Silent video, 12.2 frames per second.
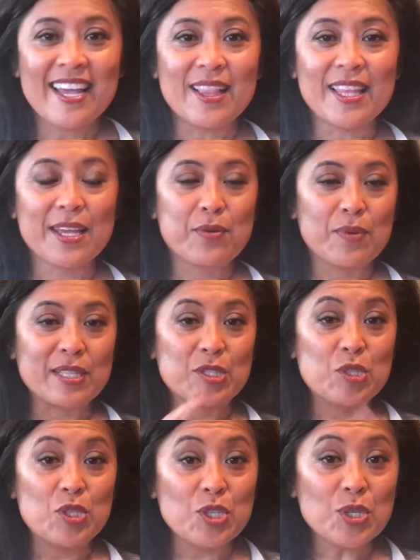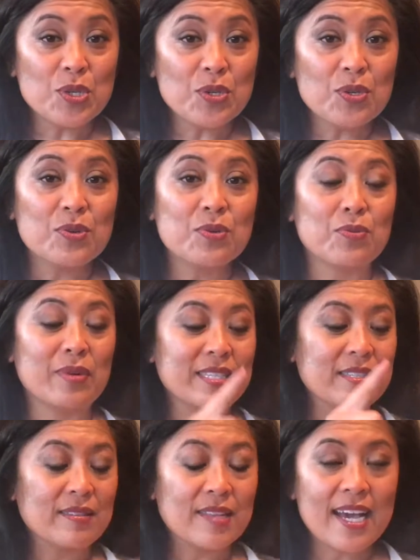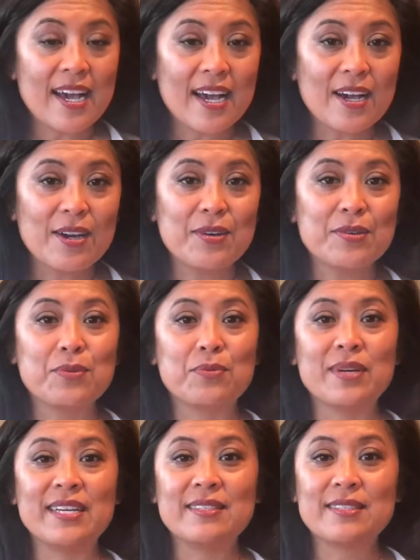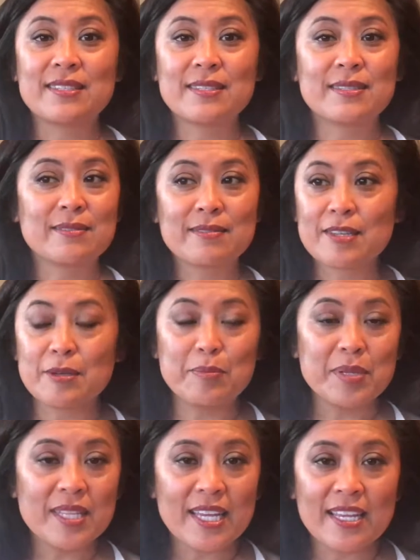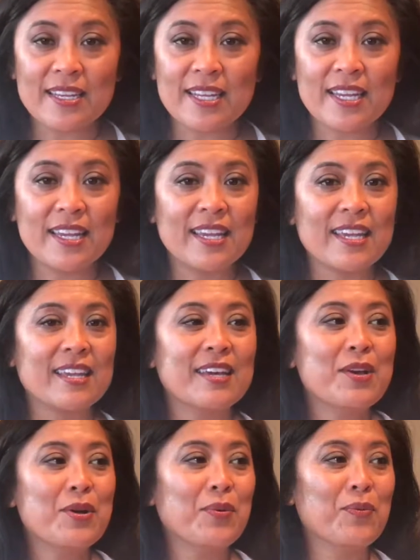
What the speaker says: like what's due, what's loud, what's complaining,